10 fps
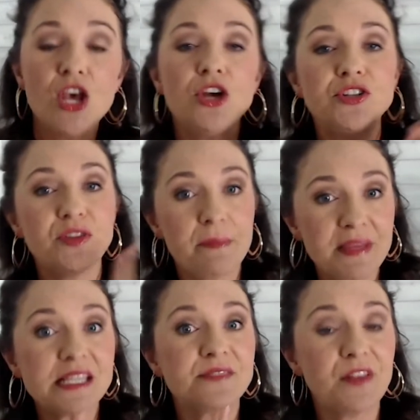to the
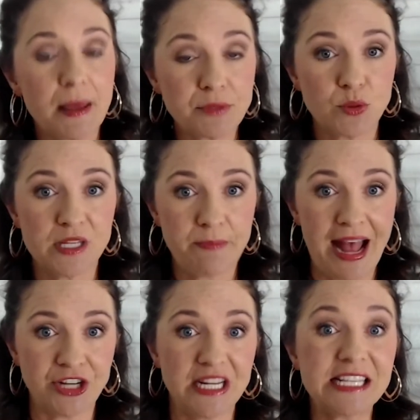Miss Voluptuous
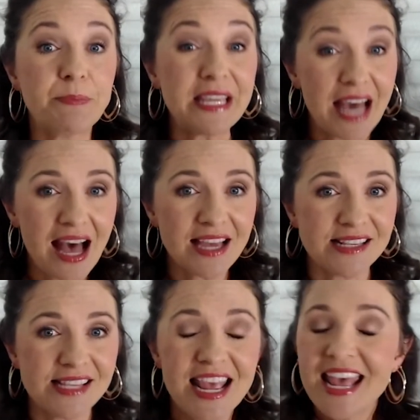pageant is
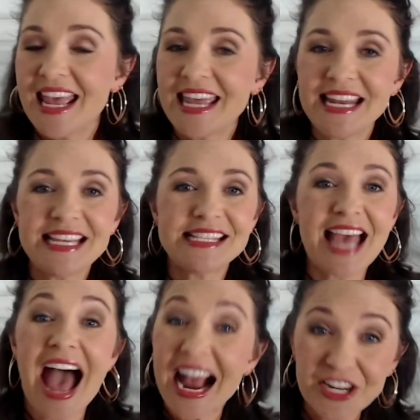because it is
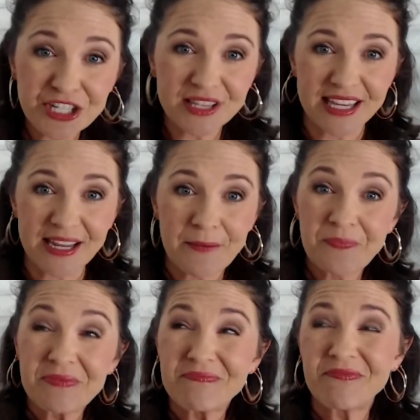actually
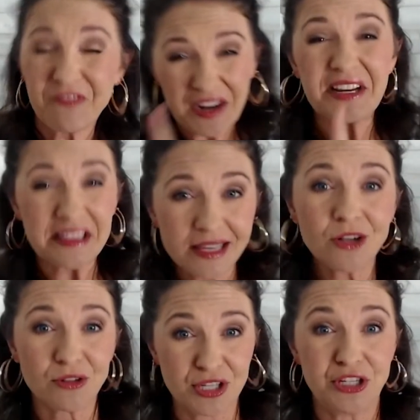very
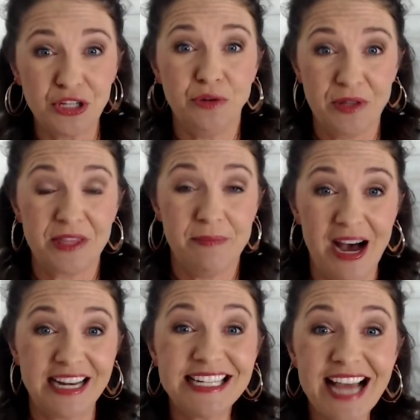little to do with the
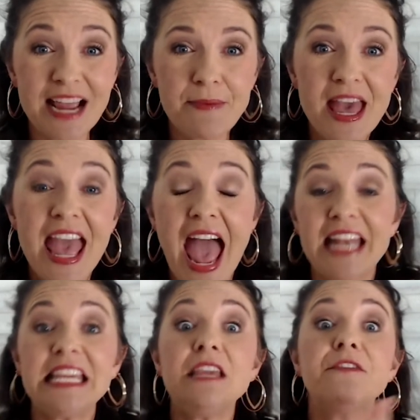body type and
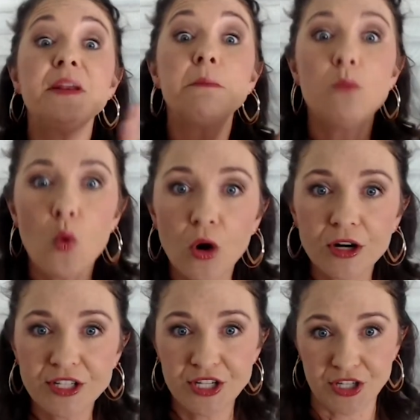even more
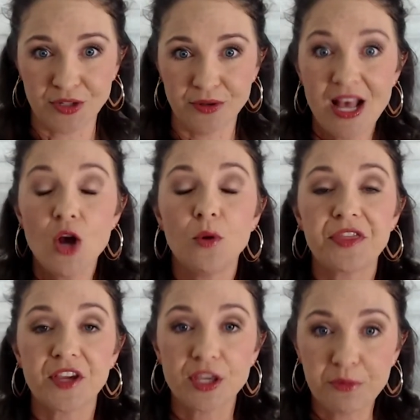to do with
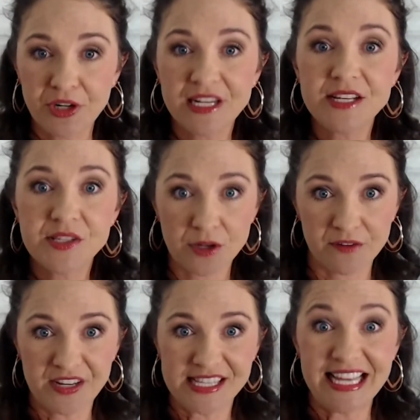the community
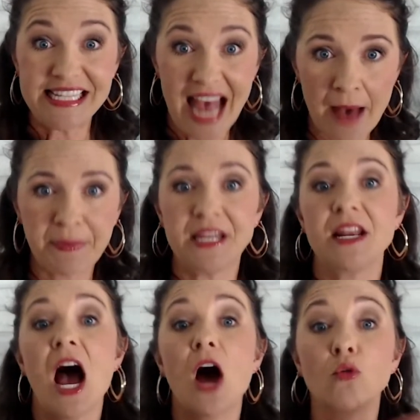service that's happening
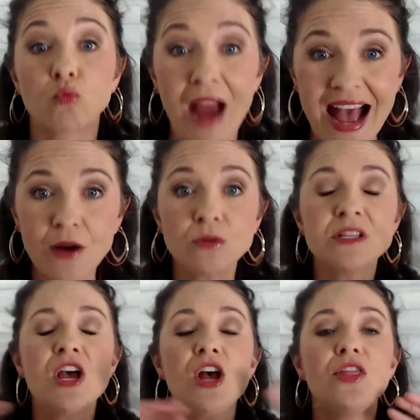around
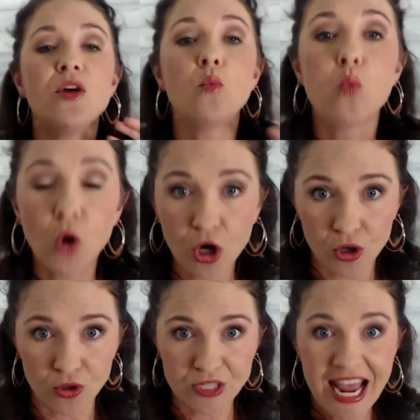the
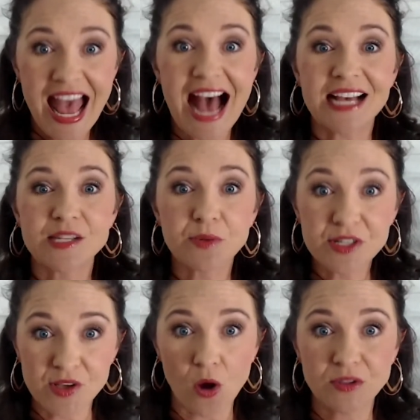world as a
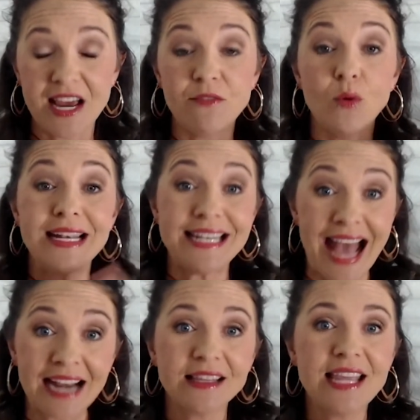result of what
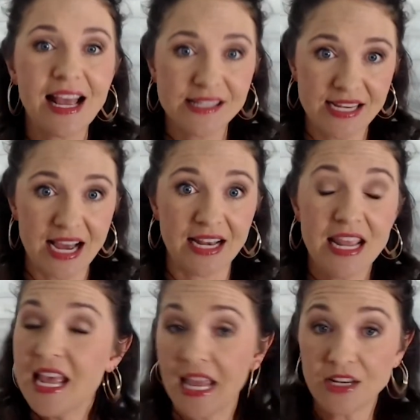Natalie has done
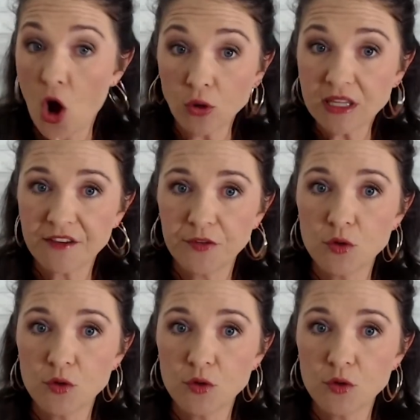in only a few